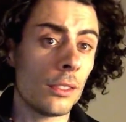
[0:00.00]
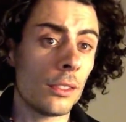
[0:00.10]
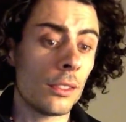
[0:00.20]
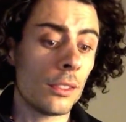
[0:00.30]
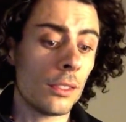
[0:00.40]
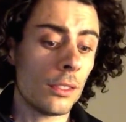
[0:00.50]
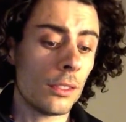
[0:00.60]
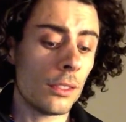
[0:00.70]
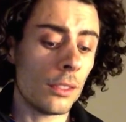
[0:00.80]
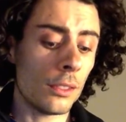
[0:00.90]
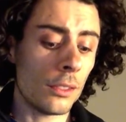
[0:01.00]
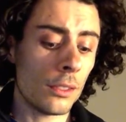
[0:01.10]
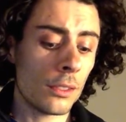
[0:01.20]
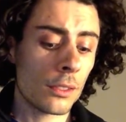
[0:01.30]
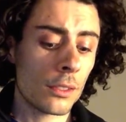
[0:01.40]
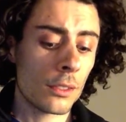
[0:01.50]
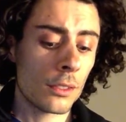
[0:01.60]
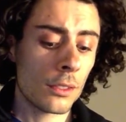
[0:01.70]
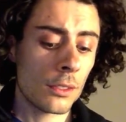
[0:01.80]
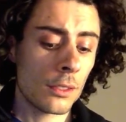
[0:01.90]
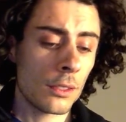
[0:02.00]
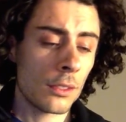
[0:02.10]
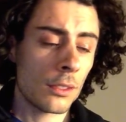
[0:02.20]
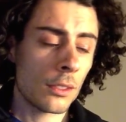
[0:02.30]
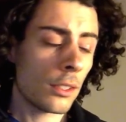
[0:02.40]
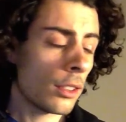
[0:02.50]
[no speech]